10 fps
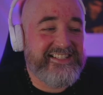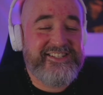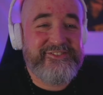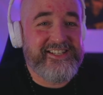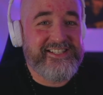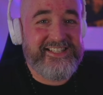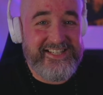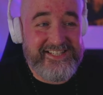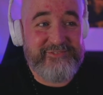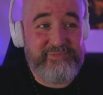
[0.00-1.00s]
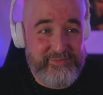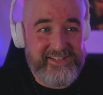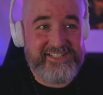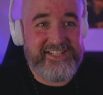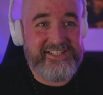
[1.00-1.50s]
I still get scared as well
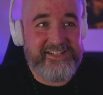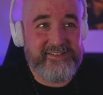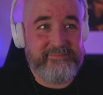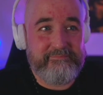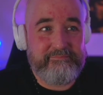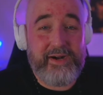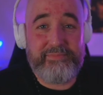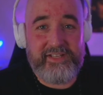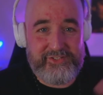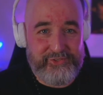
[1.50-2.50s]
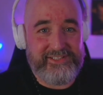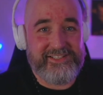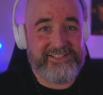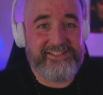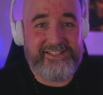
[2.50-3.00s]
when I see um, public
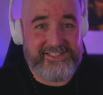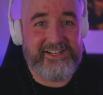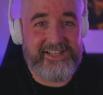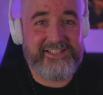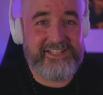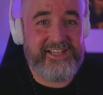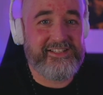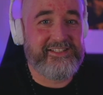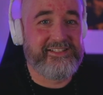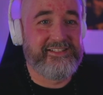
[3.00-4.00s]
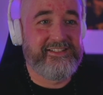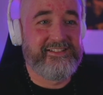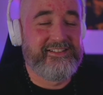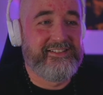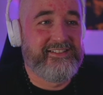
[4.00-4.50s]
toilets like this. I get scared.
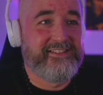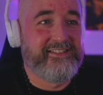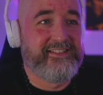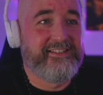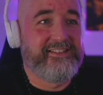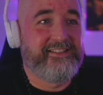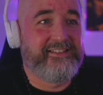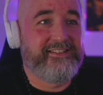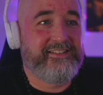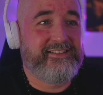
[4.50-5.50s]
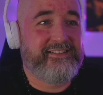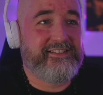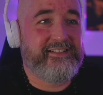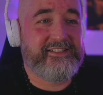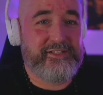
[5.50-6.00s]
Charlie,
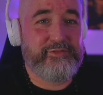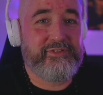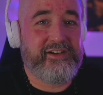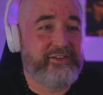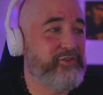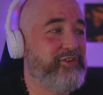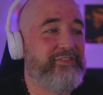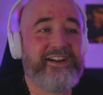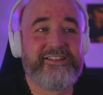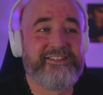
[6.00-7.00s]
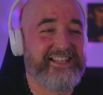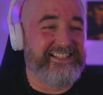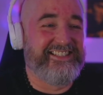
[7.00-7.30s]
I still like look around.